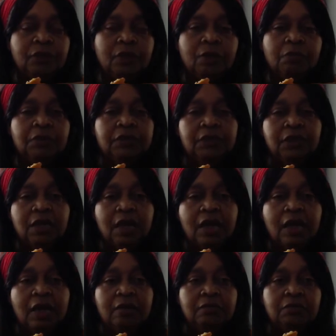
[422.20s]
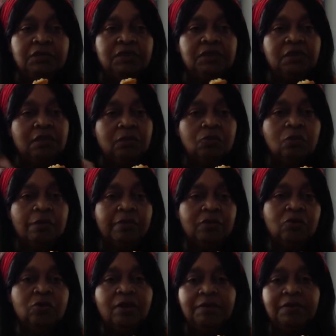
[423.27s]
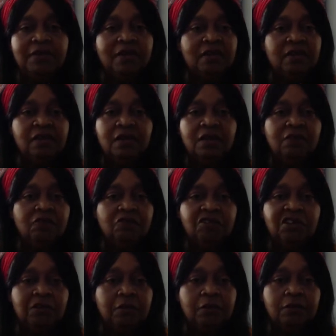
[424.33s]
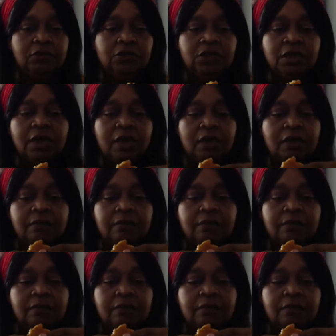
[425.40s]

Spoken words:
But this other woman who had been getting it every year, she got it.